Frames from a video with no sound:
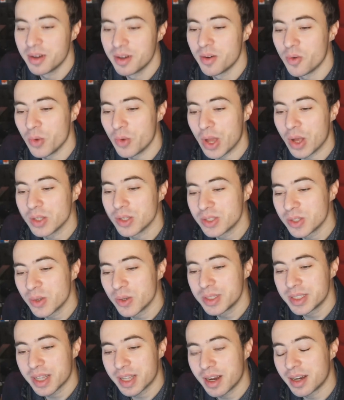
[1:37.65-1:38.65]
we also
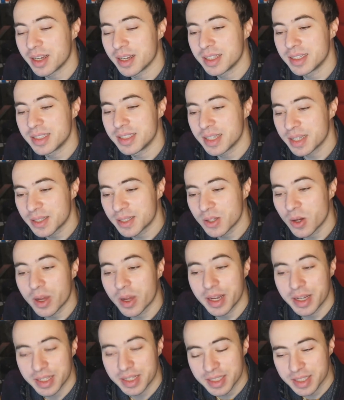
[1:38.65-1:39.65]
started TikTok
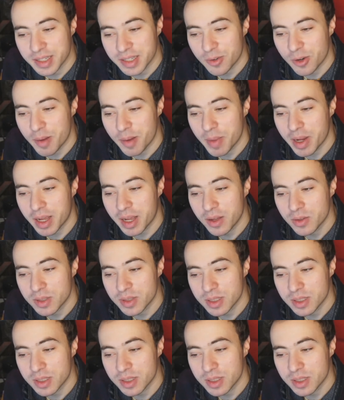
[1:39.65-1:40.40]
and Instagram accounts.